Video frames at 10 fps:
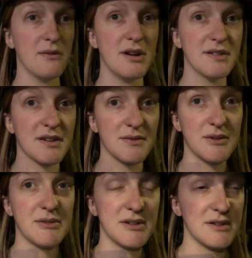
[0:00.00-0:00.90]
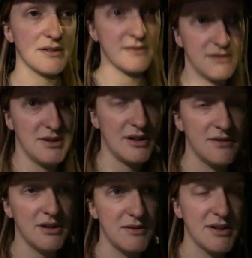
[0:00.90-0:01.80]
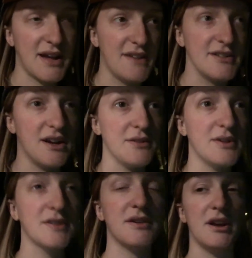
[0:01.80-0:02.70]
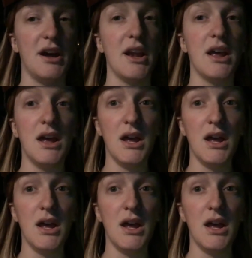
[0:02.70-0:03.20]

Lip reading: at once, because we would, he would catch on to what's going on.